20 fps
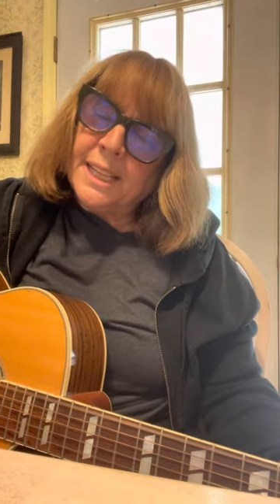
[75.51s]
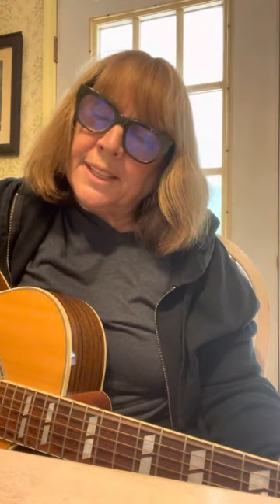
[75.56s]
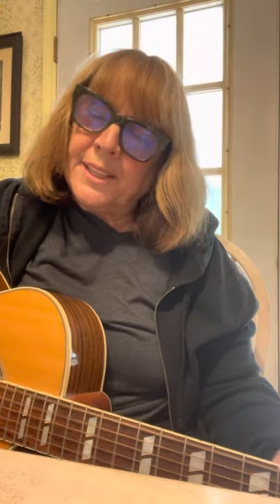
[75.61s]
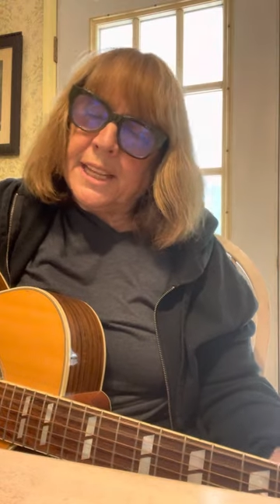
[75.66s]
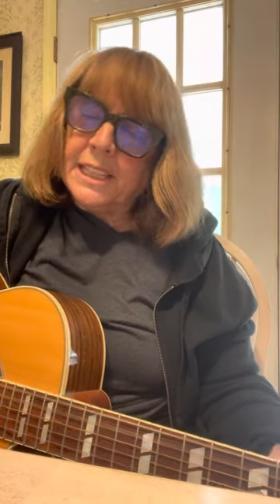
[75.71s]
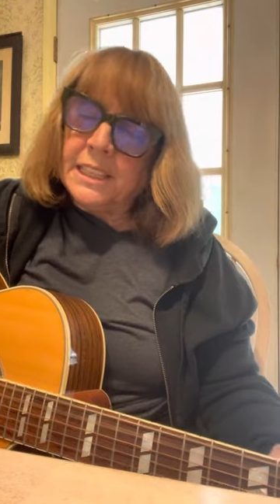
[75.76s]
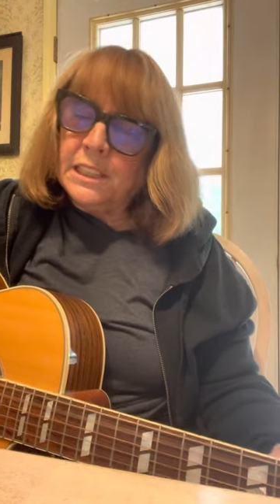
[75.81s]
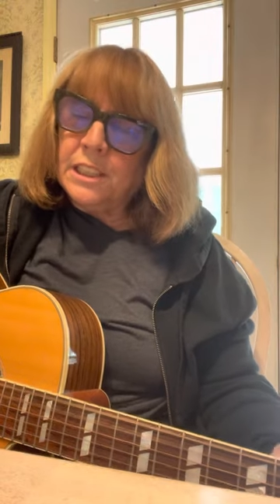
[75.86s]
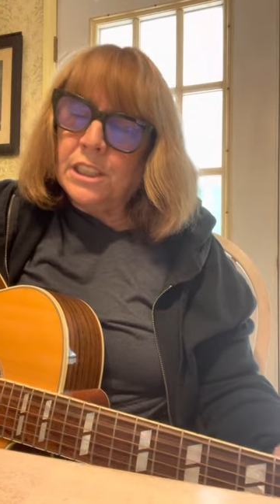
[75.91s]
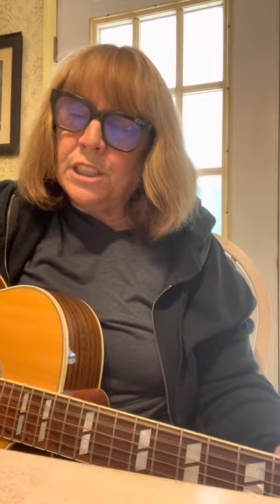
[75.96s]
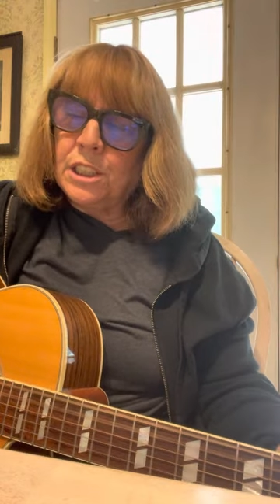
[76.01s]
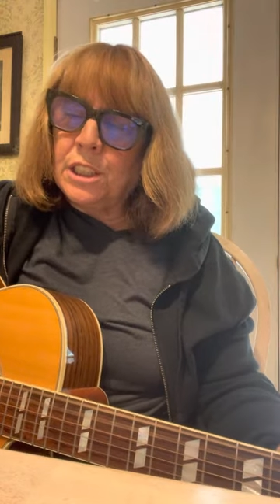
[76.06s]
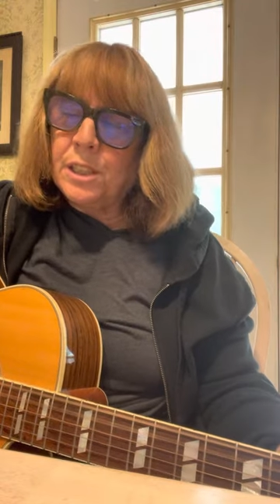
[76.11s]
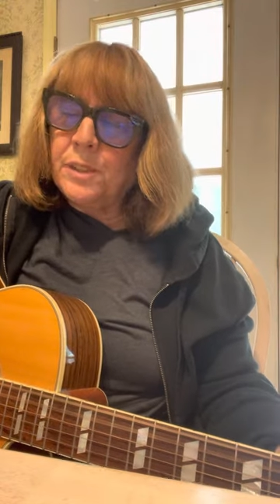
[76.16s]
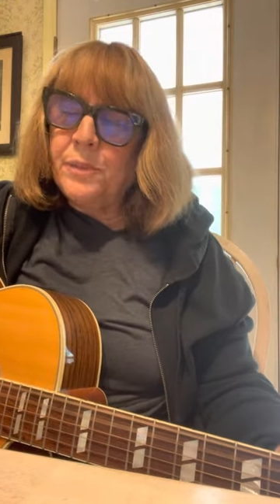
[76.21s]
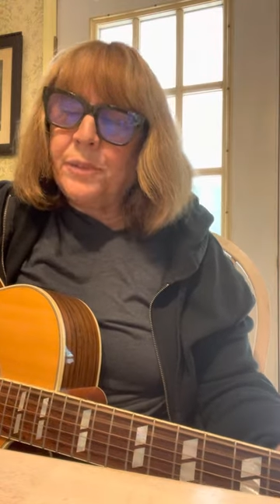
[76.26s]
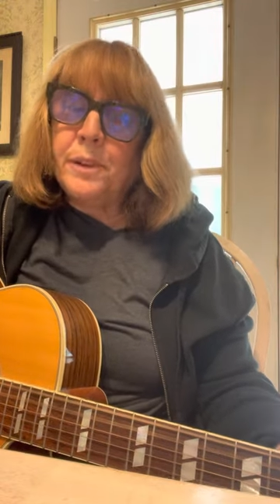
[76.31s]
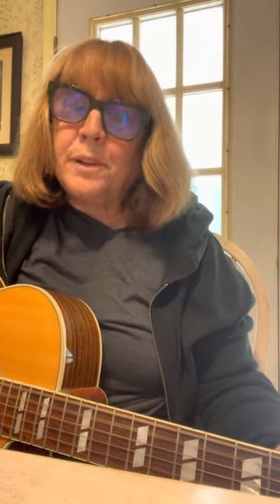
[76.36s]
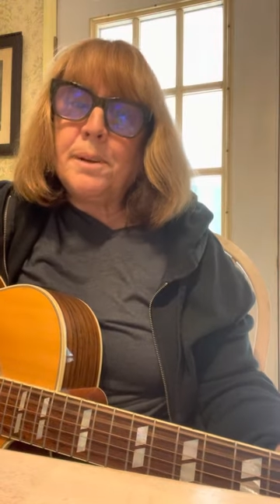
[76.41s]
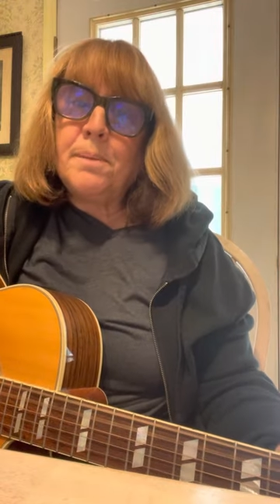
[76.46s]
They're
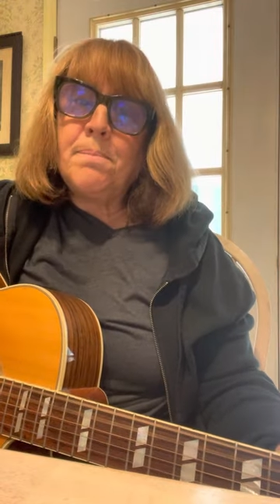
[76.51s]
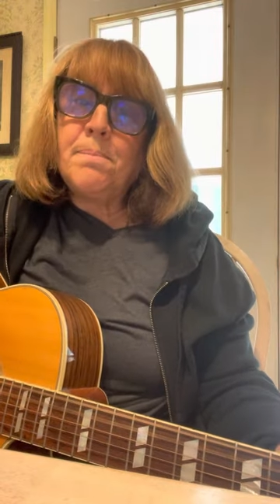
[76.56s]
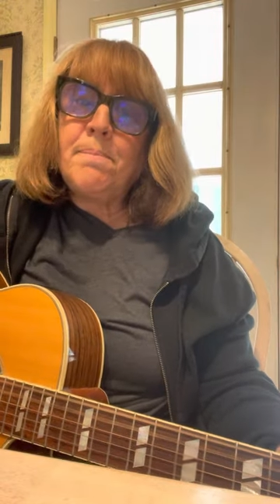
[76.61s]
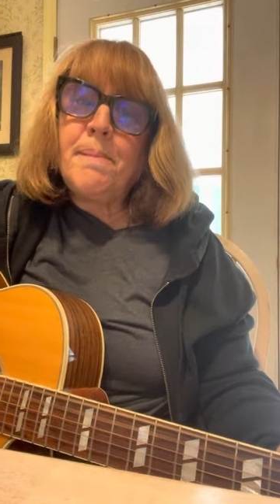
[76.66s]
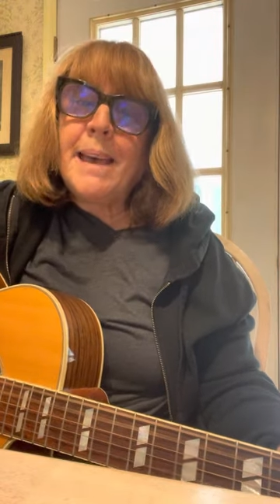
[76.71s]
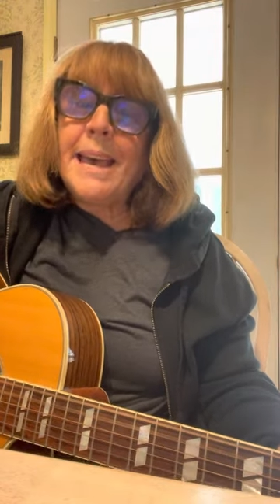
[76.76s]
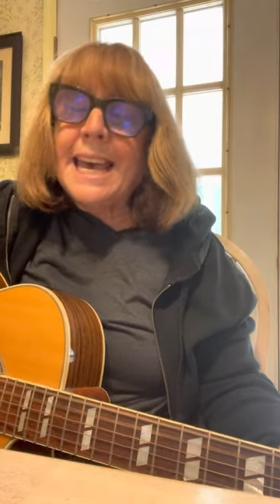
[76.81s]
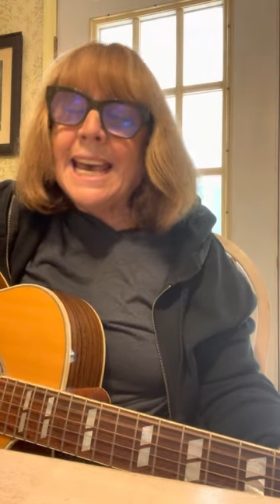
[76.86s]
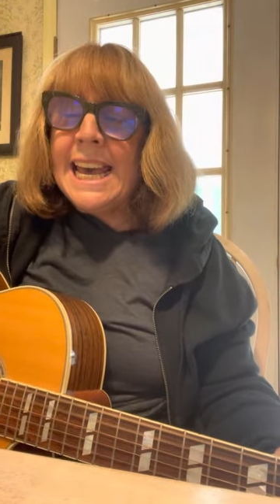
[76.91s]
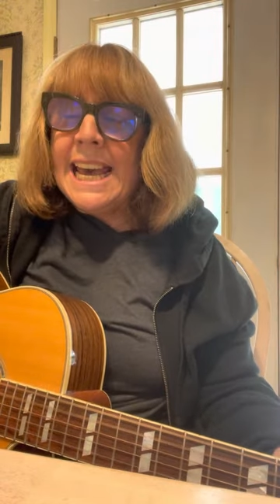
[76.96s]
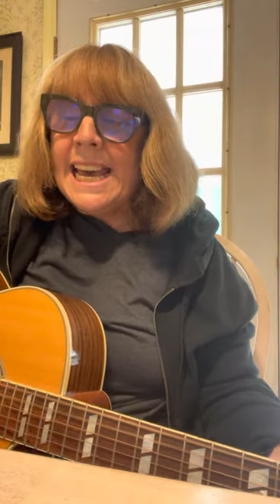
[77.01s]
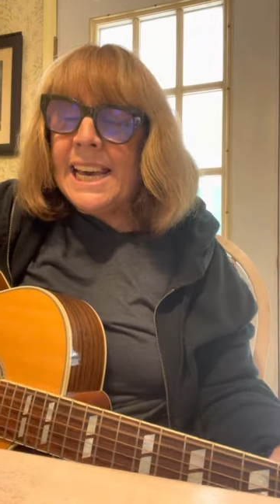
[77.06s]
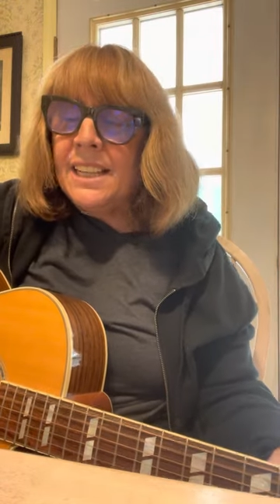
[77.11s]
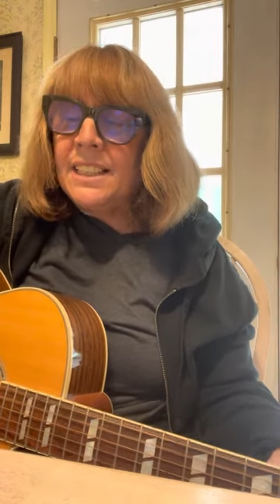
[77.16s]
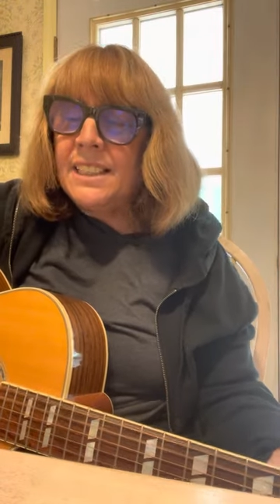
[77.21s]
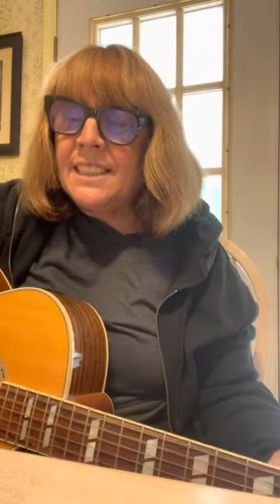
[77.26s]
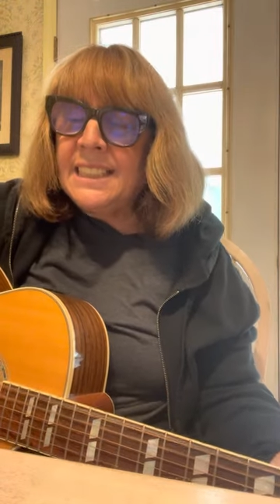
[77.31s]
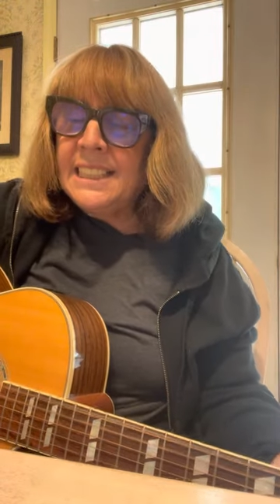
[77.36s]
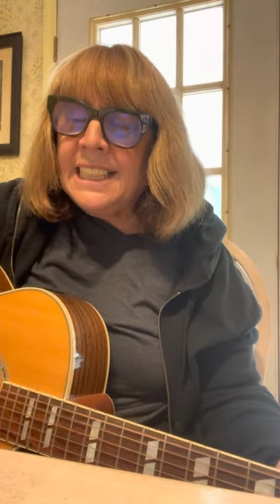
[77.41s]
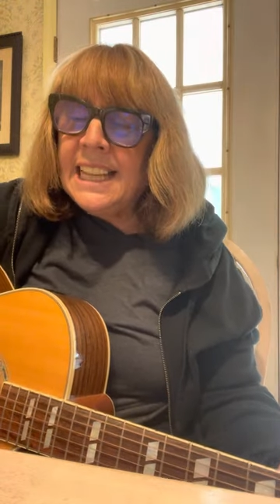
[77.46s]
looking for a
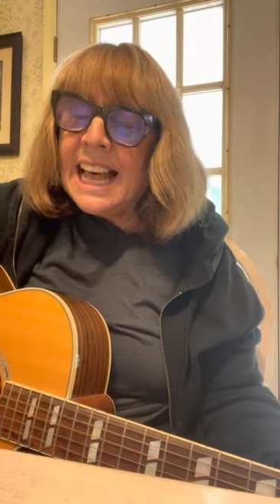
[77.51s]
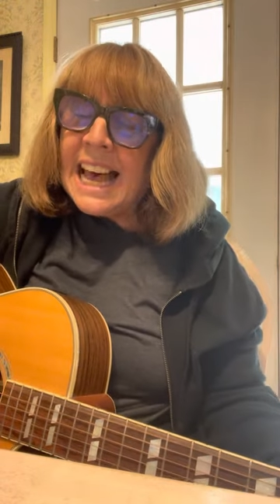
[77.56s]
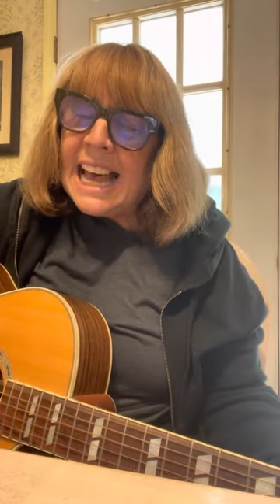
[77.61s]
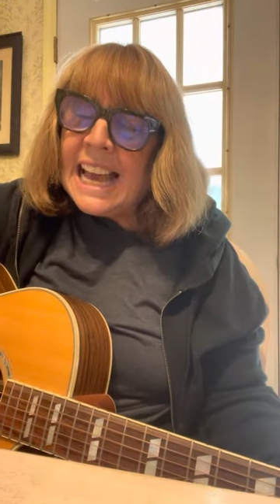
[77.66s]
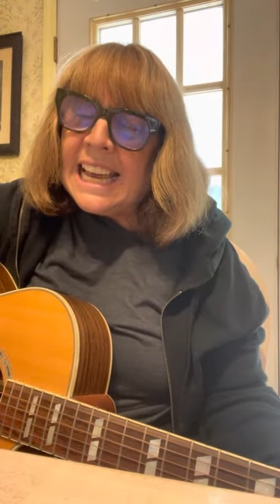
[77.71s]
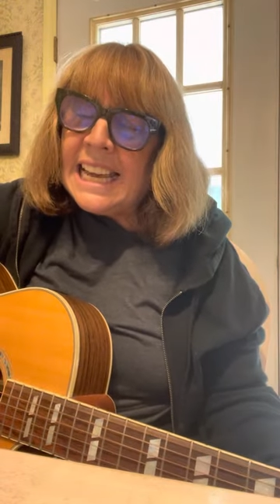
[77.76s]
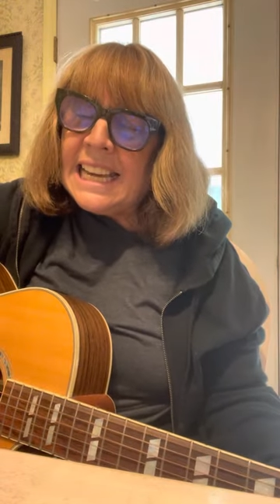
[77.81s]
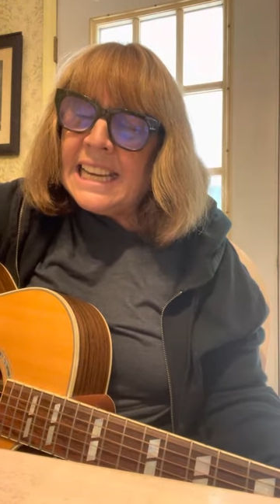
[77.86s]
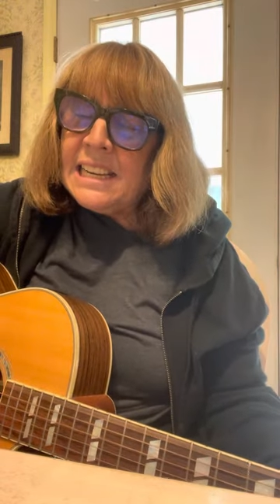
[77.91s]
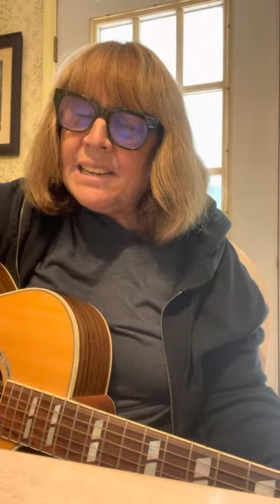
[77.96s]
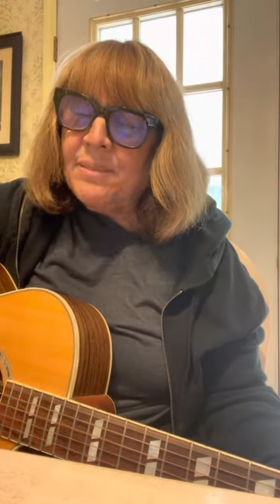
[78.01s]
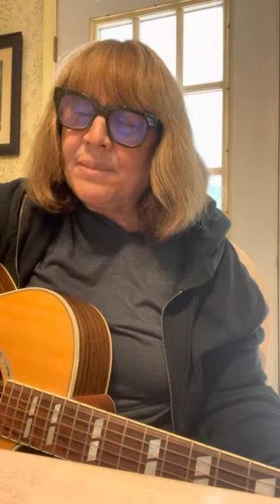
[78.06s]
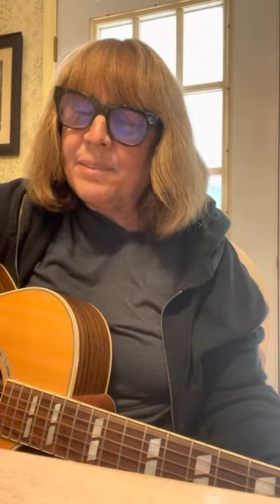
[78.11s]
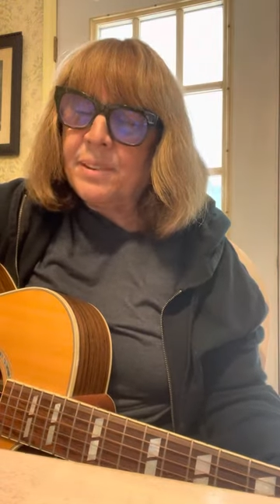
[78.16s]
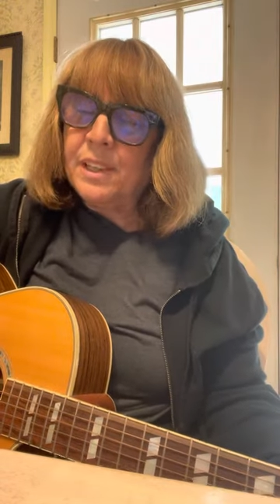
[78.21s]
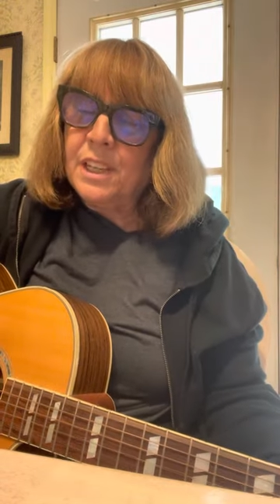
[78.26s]
better life.